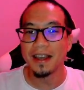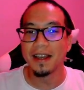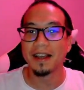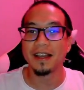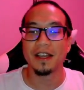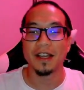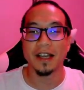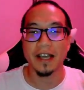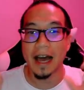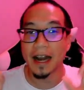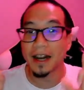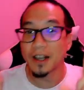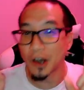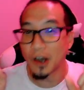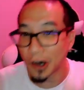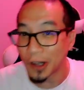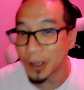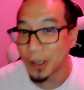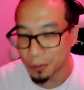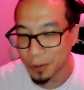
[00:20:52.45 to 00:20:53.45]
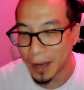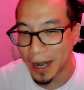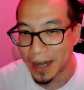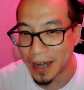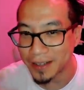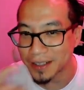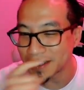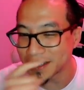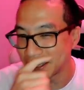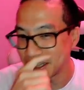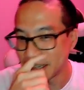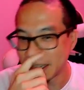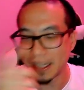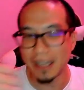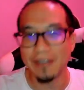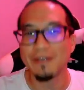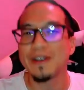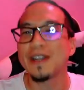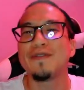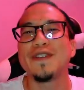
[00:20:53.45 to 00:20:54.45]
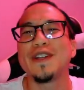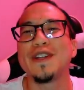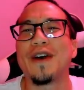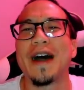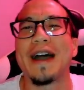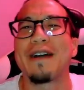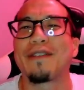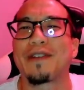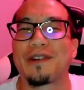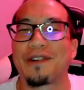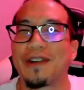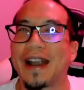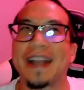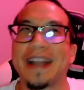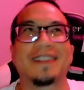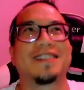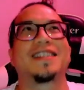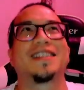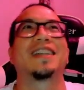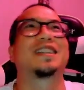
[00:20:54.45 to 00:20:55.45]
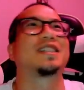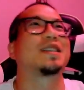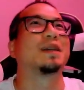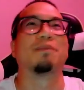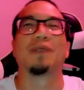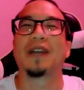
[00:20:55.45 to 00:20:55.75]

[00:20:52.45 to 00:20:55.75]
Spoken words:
You got to call it ranked. Even if you don't have a ranked system.